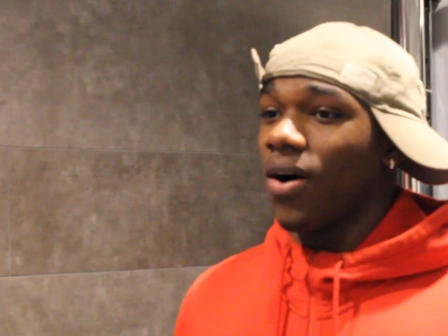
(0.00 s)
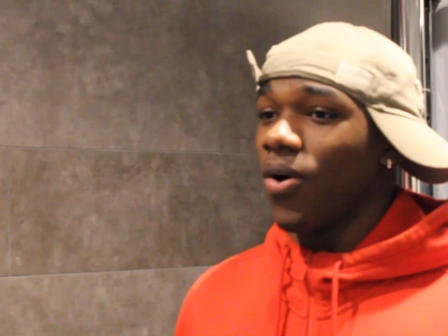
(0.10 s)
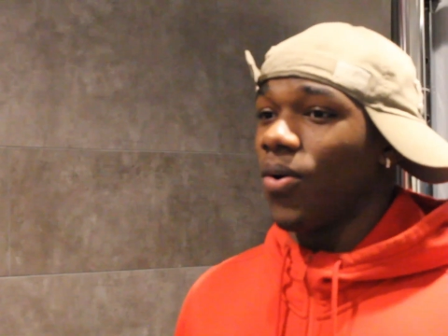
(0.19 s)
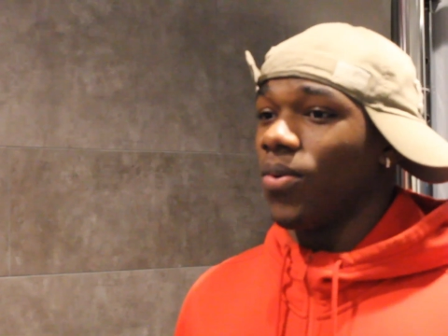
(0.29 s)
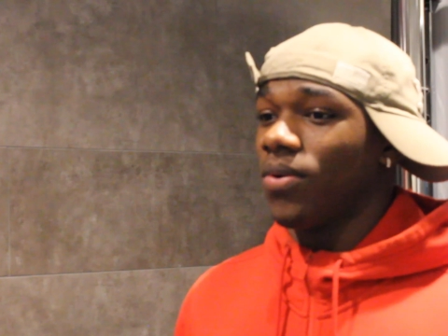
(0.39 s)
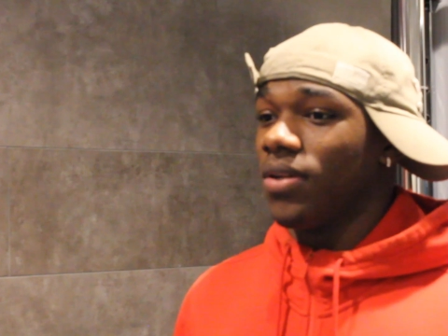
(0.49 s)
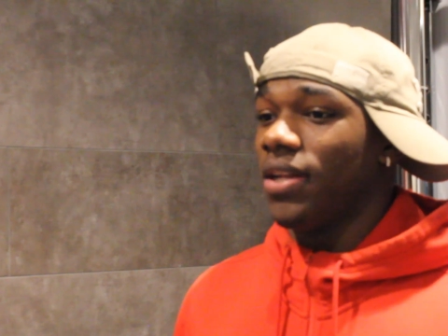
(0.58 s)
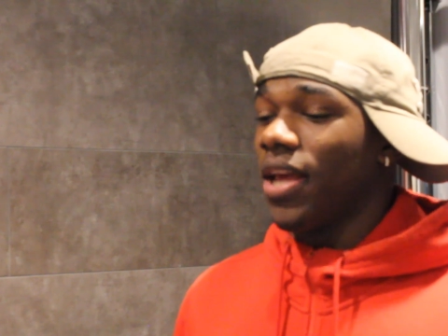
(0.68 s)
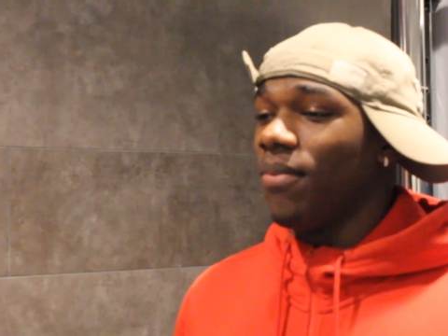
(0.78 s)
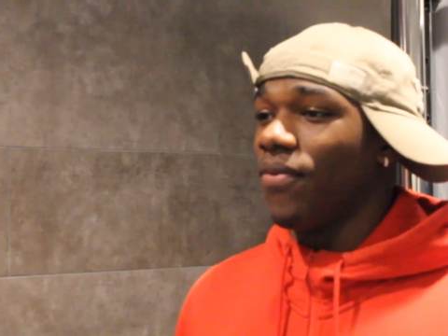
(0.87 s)
hold
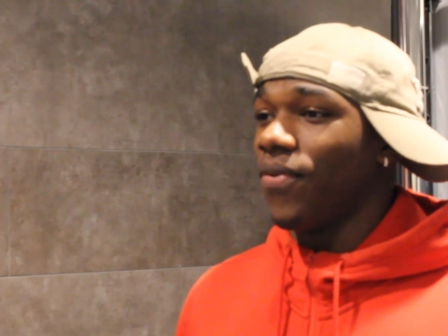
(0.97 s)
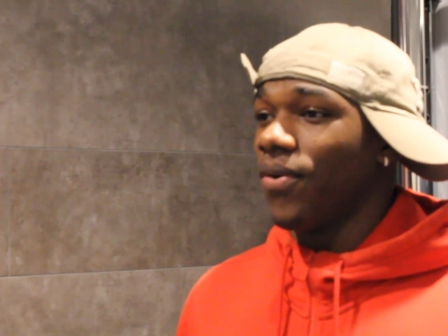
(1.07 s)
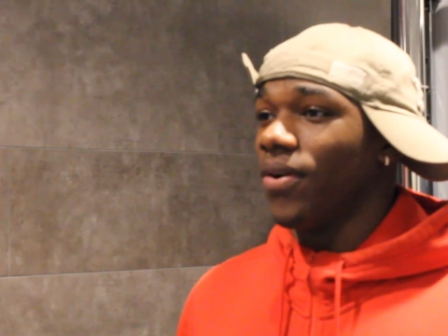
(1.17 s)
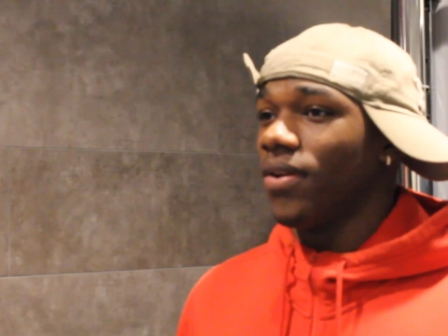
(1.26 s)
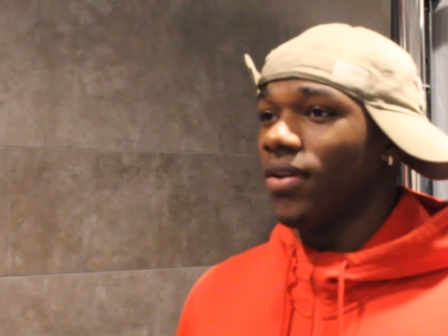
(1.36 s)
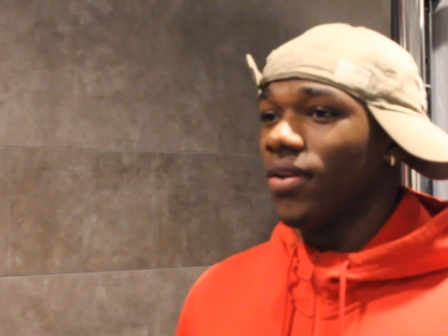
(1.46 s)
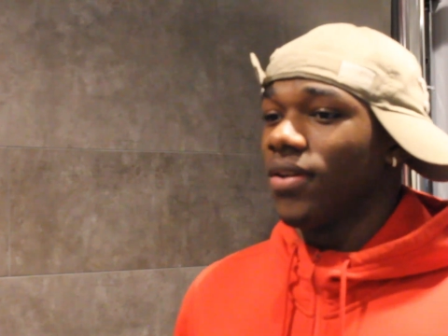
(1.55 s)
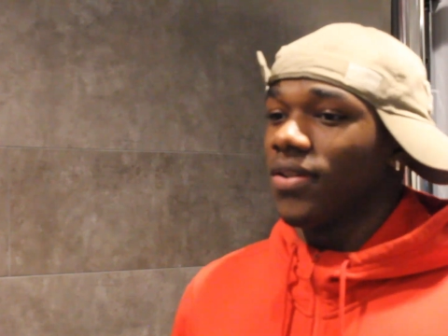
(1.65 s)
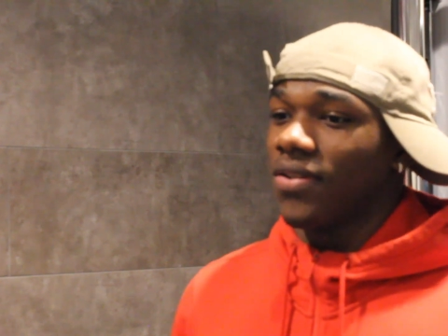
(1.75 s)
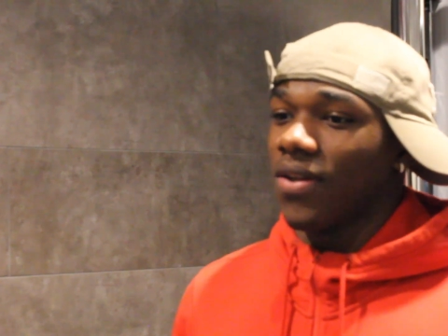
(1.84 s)
the day before.
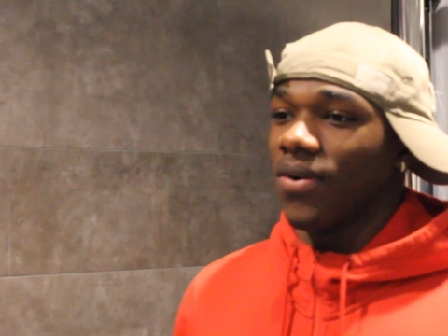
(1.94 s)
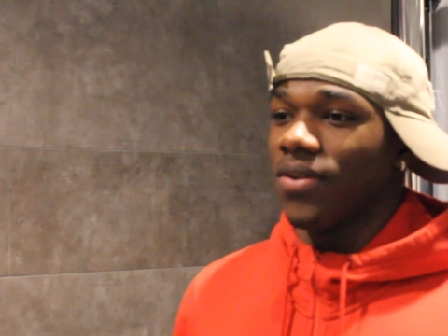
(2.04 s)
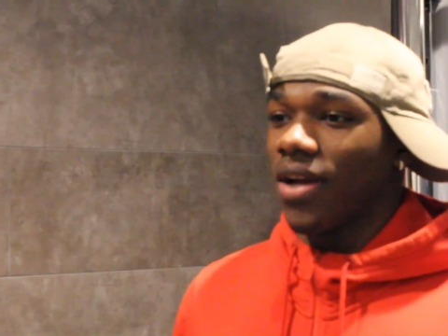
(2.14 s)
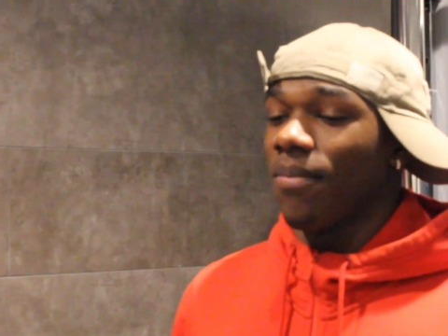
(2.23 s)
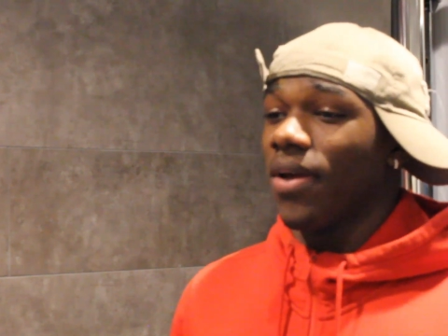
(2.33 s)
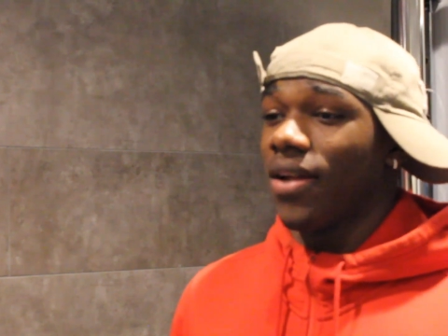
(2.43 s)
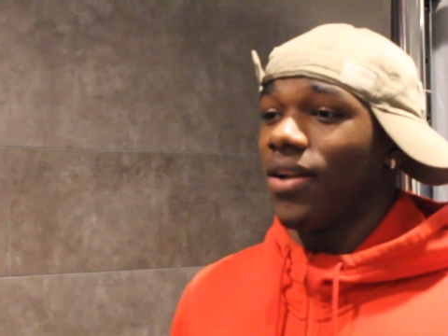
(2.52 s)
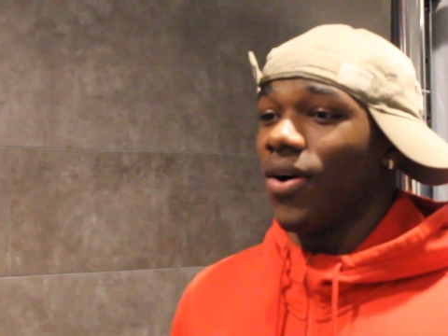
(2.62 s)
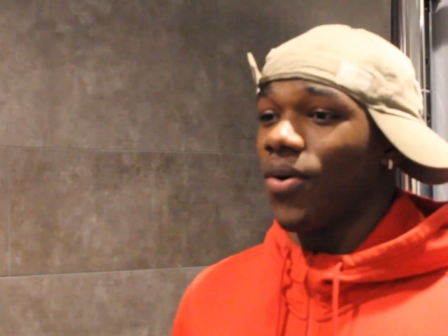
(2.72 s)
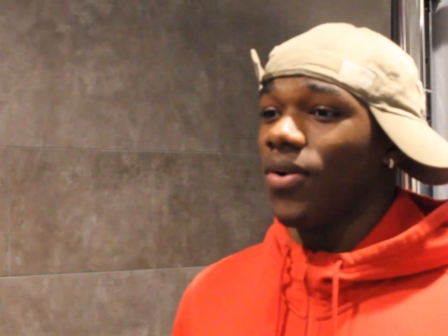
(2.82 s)
So yeah, I'm gonna have
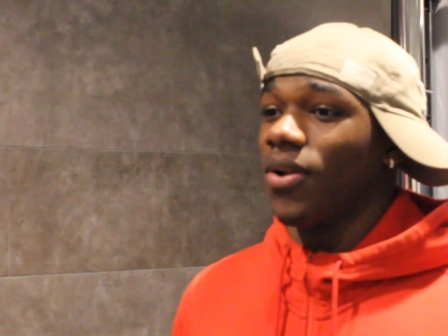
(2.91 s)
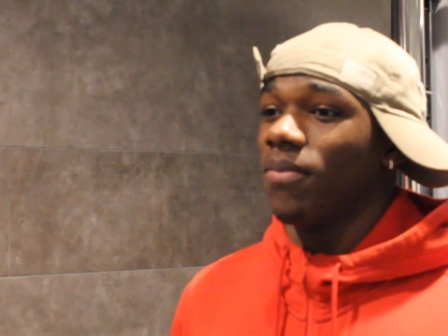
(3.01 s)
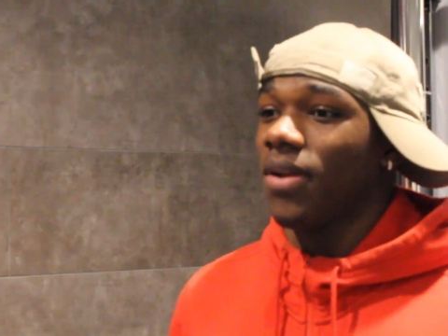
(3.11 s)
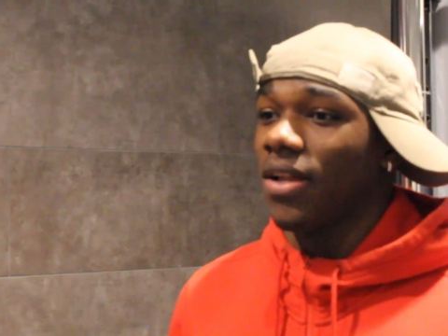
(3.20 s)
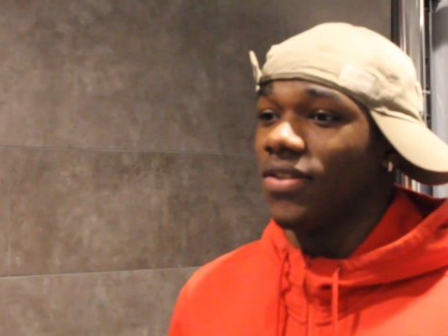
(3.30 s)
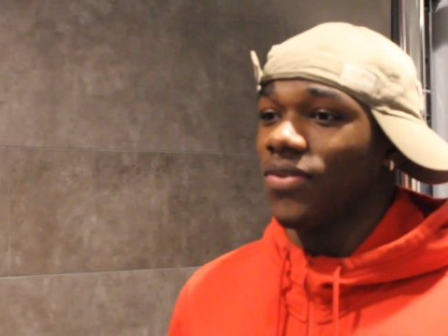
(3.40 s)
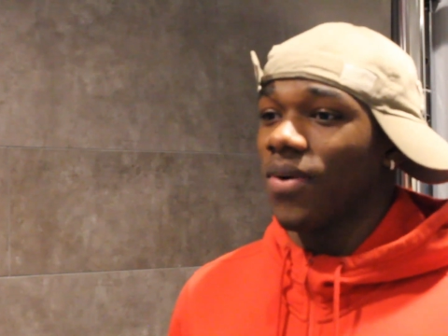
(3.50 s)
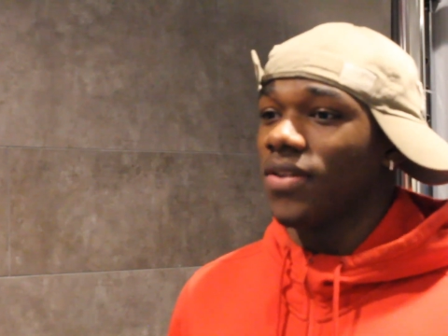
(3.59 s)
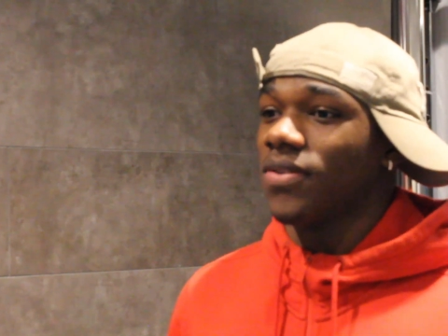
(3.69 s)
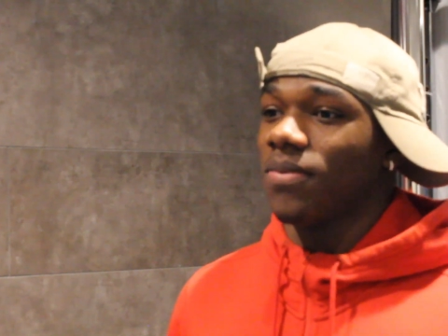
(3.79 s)
to hold him, and I just
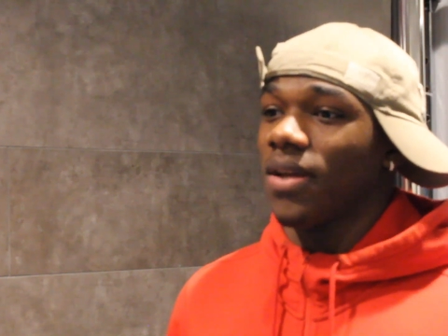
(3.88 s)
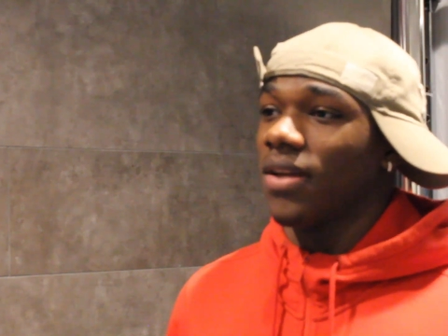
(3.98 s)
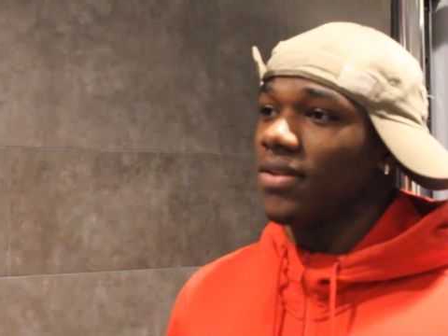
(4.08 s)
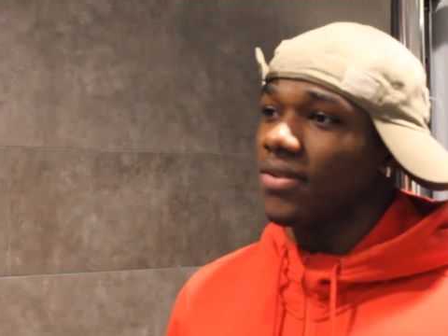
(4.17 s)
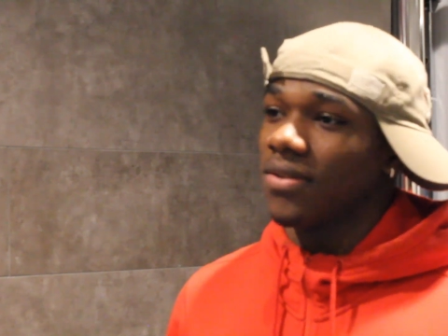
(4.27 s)
watched him. Like,